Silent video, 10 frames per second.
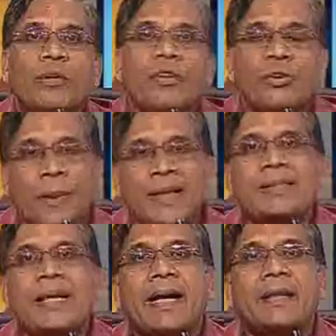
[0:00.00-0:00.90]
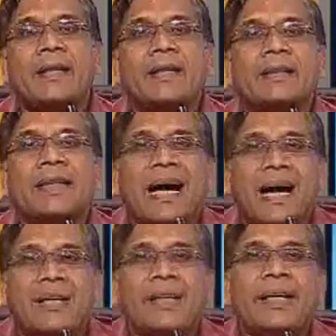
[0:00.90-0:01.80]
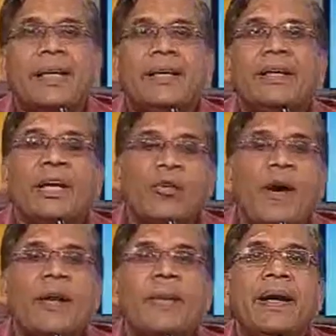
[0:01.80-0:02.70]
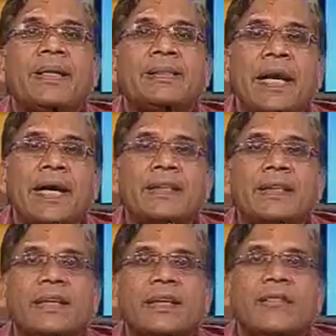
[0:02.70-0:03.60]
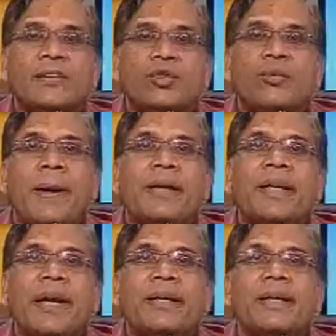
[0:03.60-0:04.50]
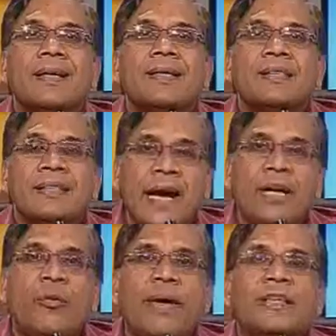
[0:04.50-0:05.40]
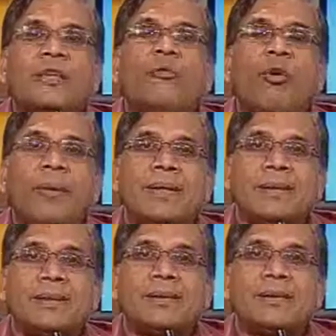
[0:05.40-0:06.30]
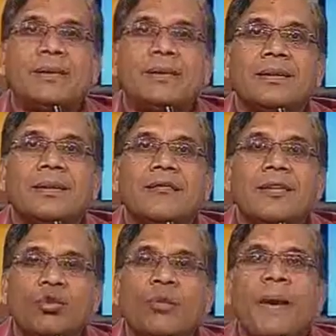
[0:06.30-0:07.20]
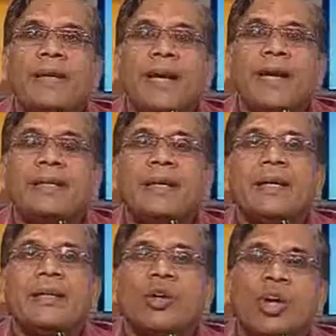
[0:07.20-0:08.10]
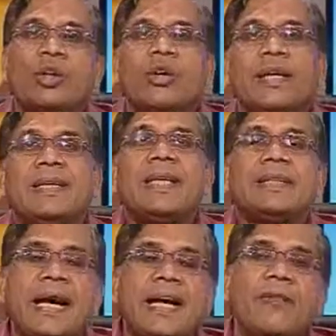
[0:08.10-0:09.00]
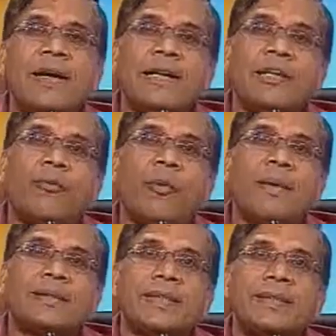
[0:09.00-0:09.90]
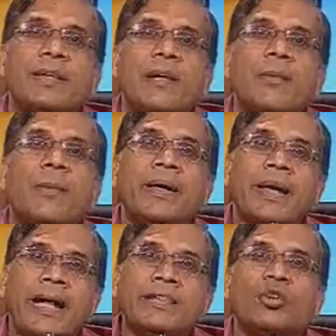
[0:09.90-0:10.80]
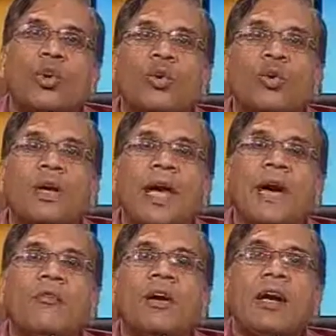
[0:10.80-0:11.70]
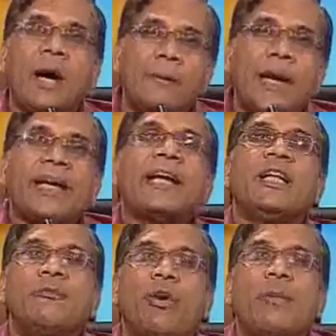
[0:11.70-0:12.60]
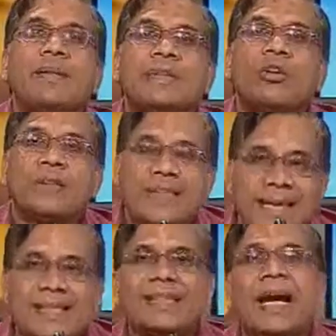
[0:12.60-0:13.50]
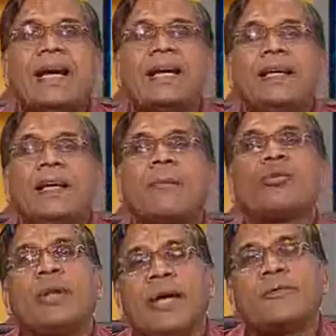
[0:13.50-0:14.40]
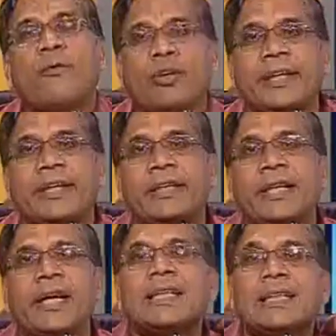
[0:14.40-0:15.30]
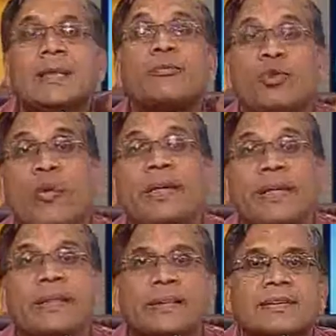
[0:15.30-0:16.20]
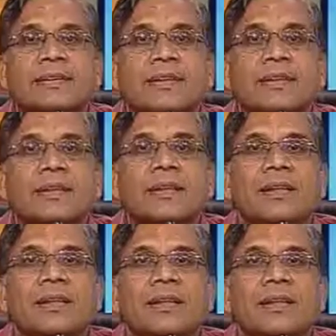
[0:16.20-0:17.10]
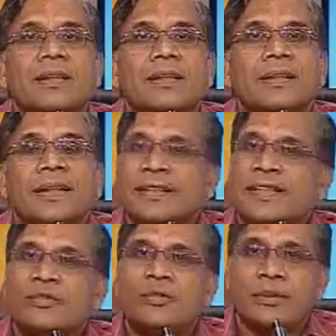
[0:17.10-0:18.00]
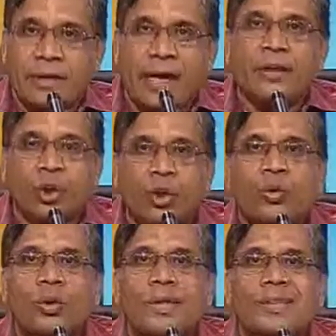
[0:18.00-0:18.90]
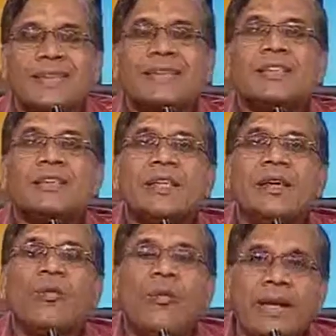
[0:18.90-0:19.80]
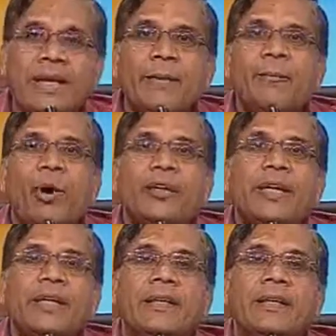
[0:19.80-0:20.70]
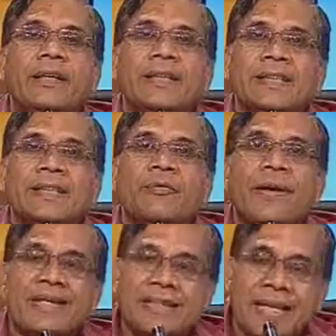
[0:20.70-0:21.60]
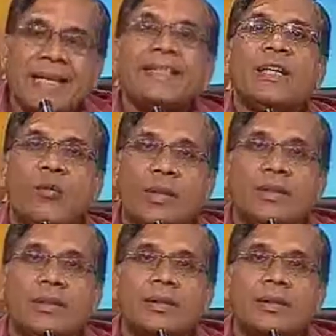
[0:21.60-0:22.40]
which means that the RT requirement is that we should maintain child-wise information. We should maintain not only the child-wise information but also have updated information on each child up to the age 14 in the subsequent years. This is, I know, this is very important, this is very challenging one,